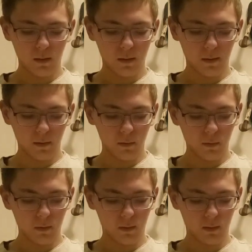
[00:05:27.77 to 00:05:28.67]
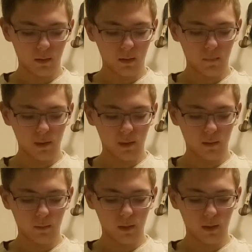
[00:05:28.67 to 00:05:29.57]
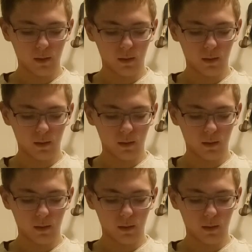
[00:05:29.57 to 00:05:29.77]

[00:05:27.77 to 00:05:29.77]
that the Lord was concerned about them and had